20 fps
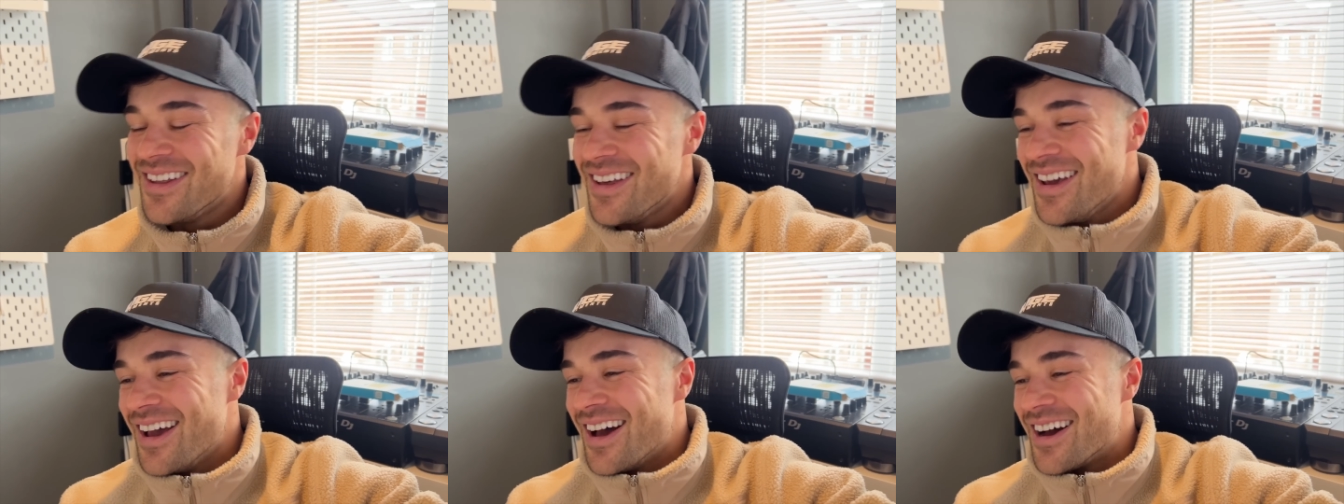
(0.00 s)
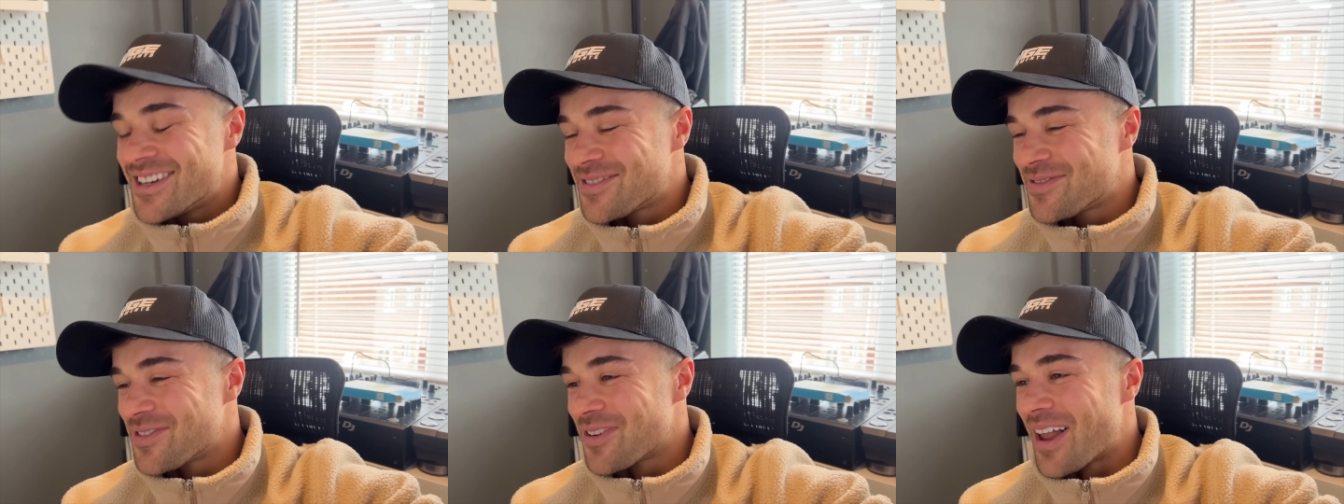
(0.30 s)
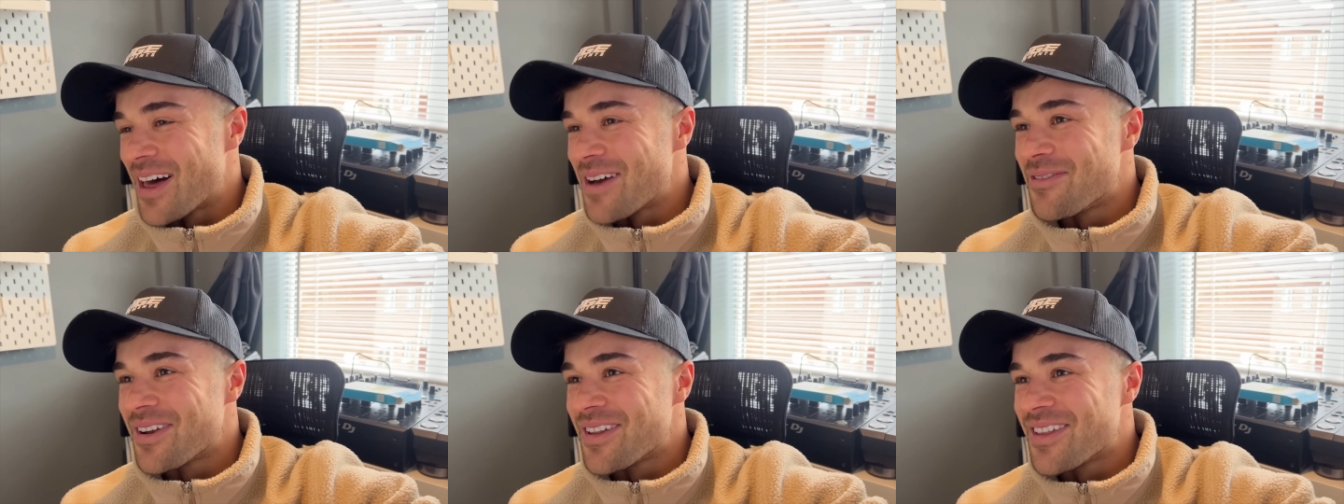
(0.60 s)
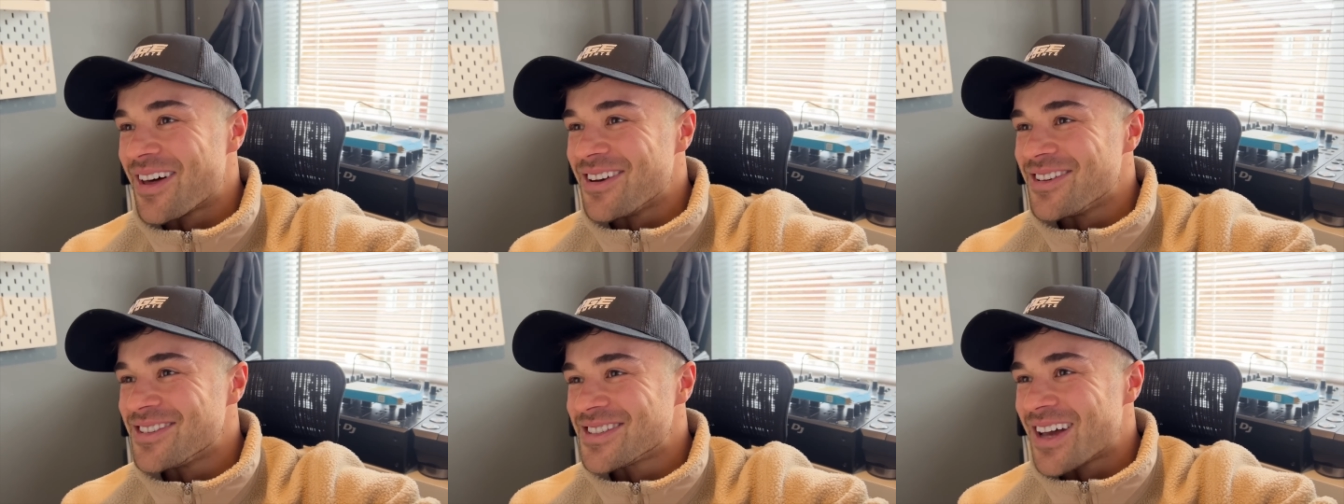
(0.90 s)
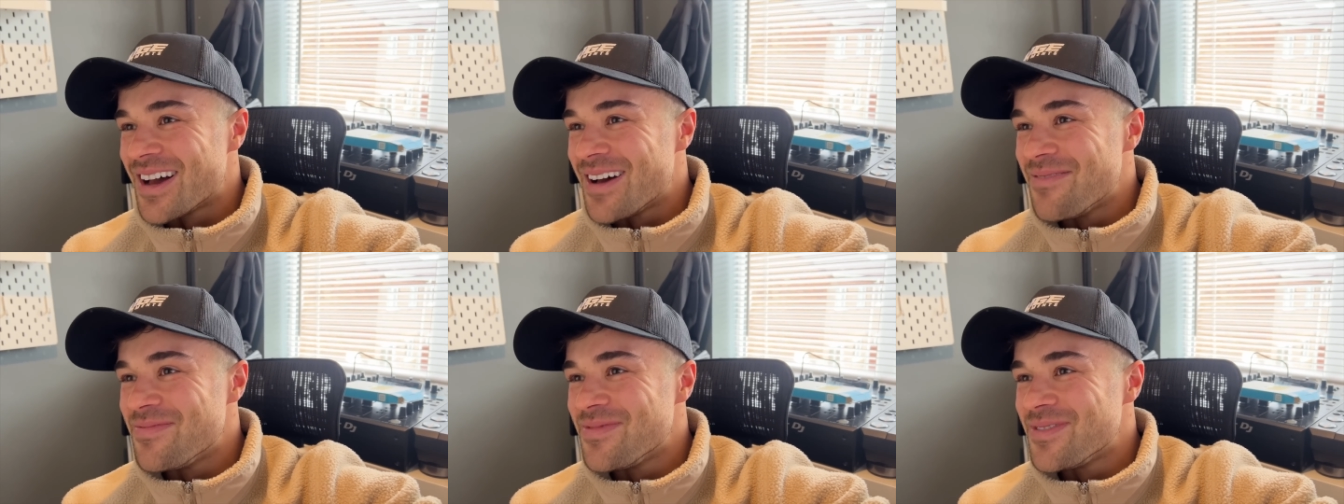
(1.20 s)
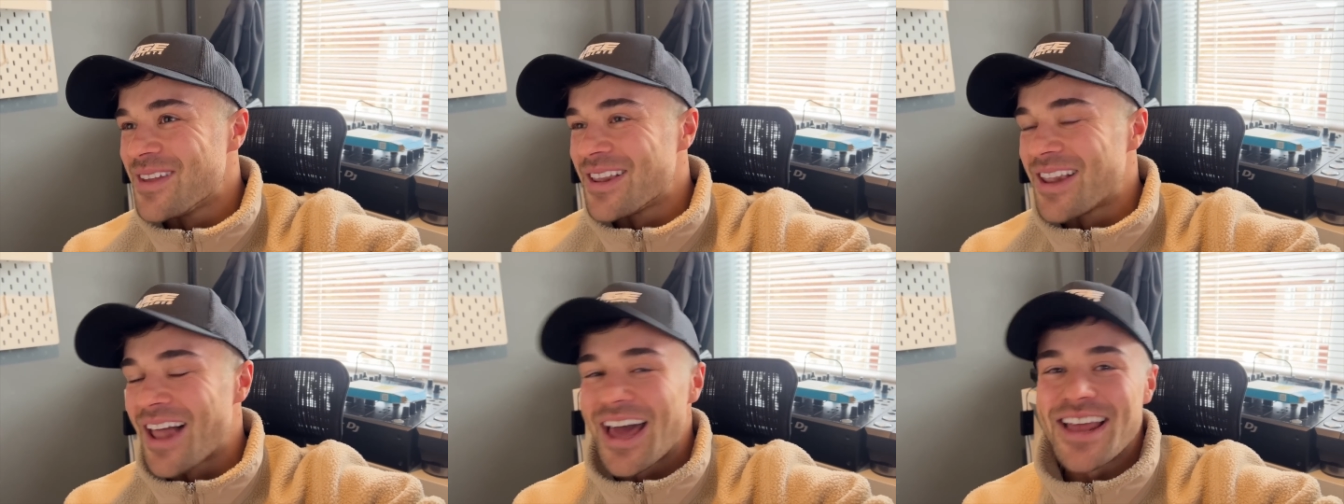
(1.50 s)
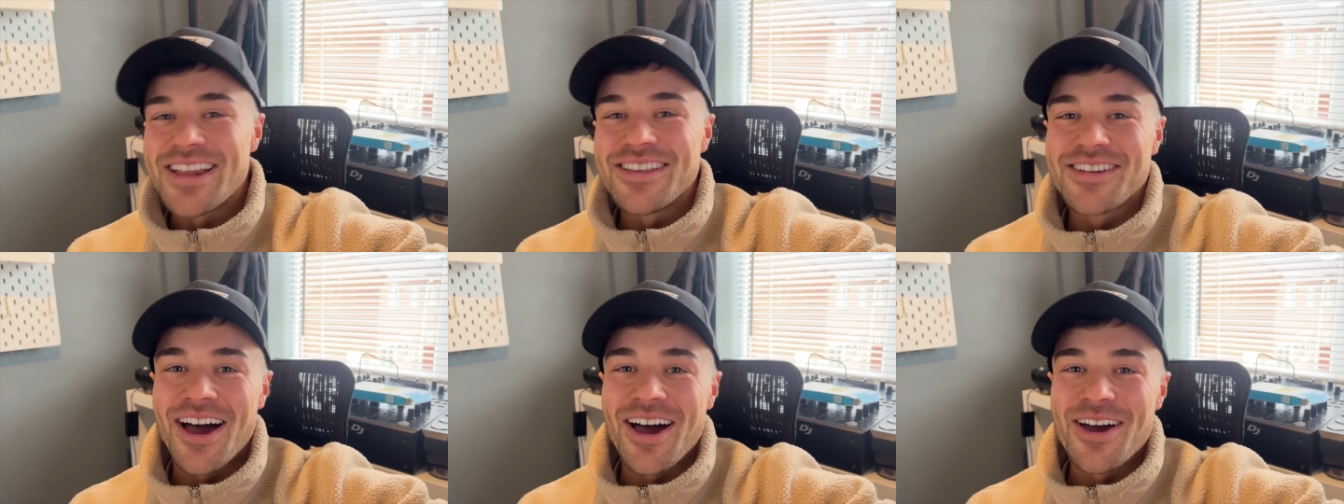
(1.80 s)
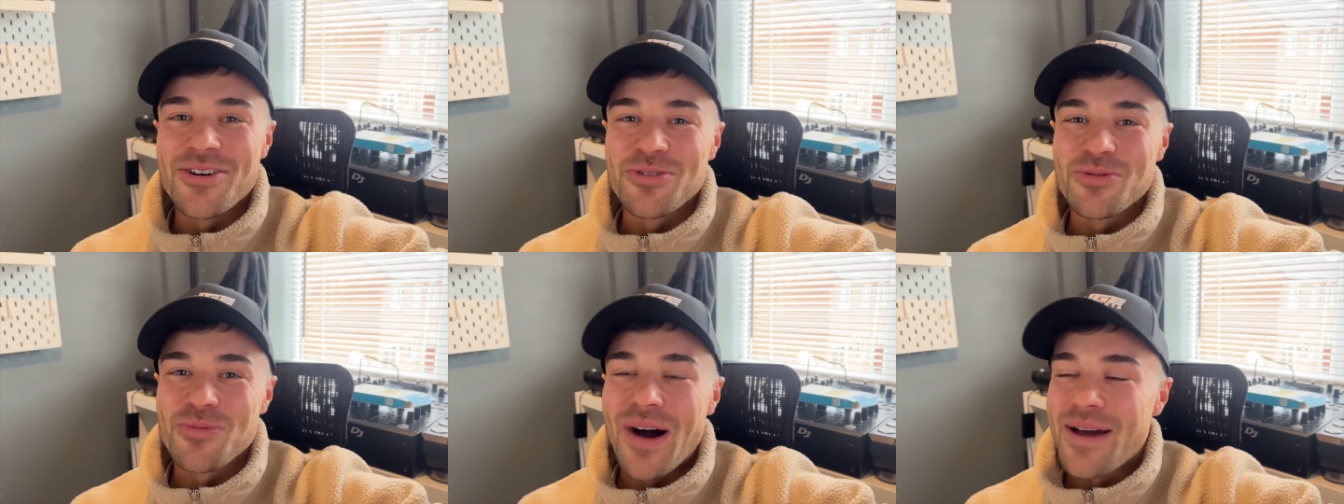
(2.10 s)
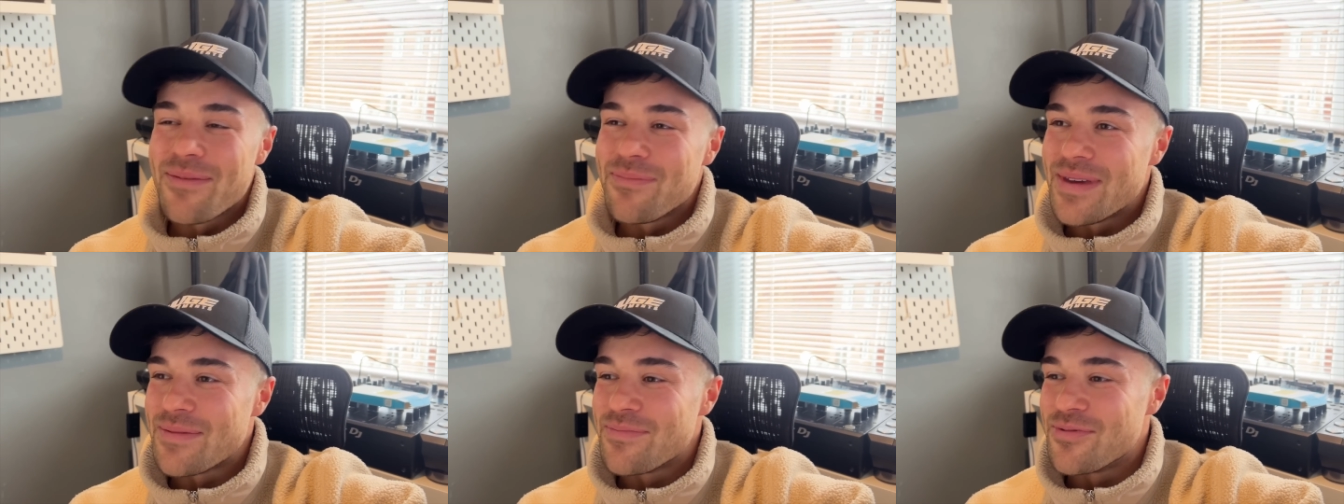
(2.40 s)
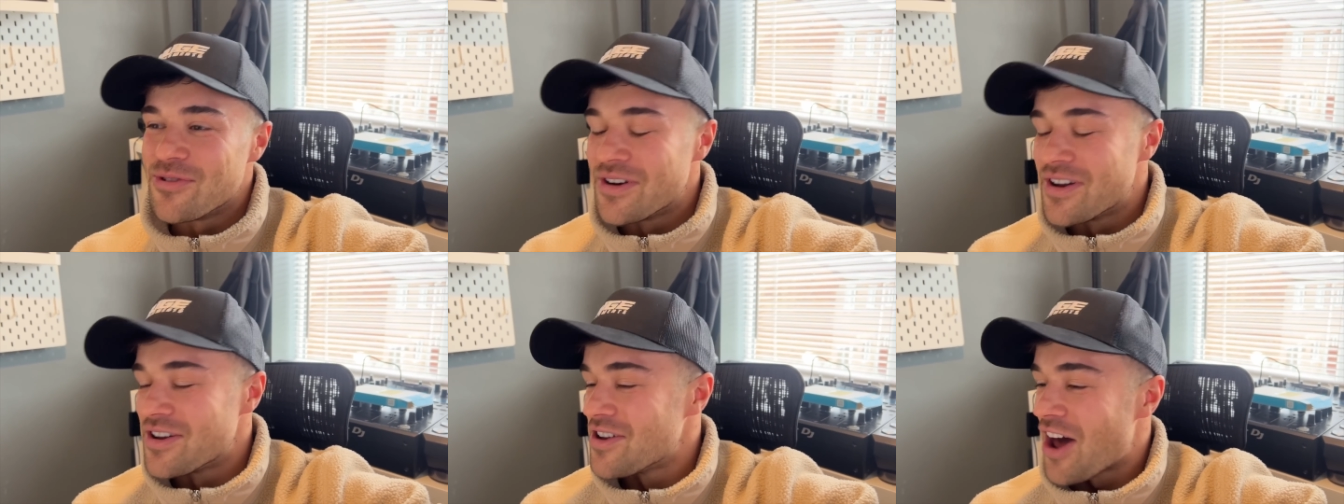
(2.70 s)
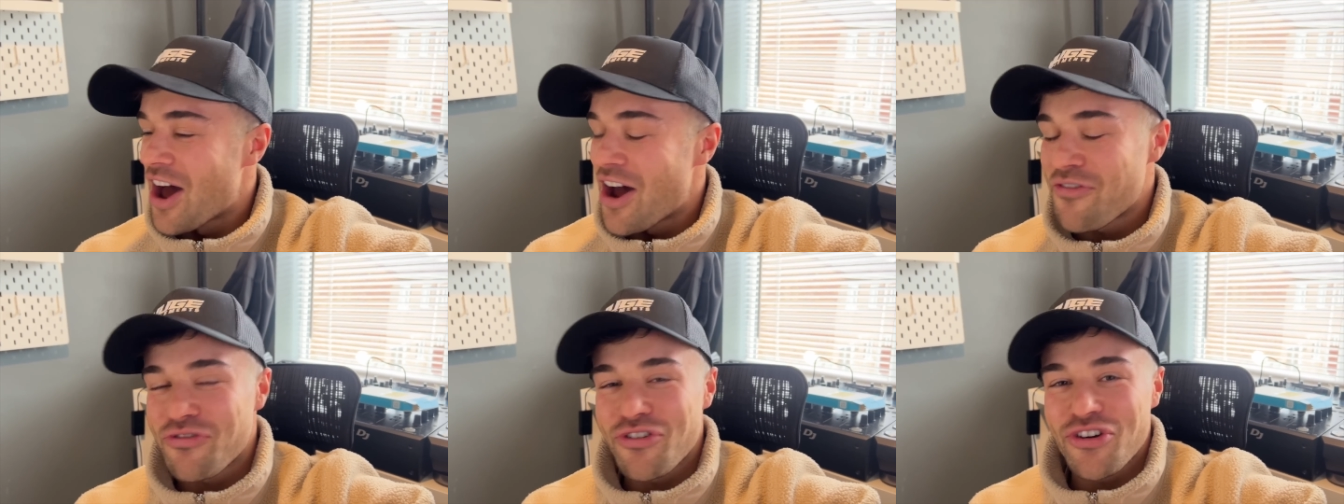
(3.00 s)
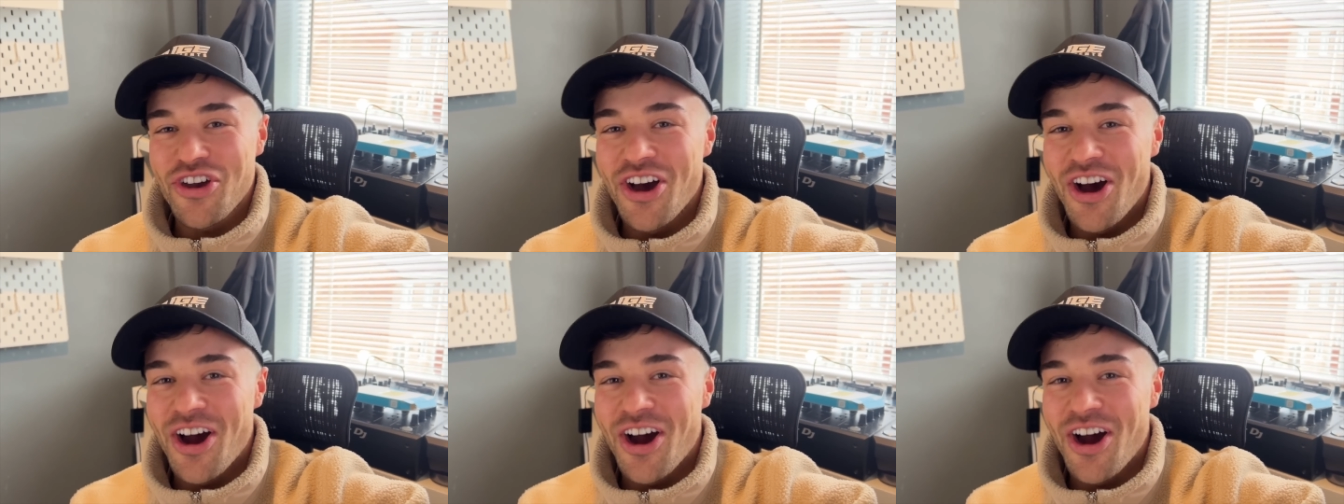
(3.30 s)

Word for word: I just feel like one of those um, like entitled white people in Africa,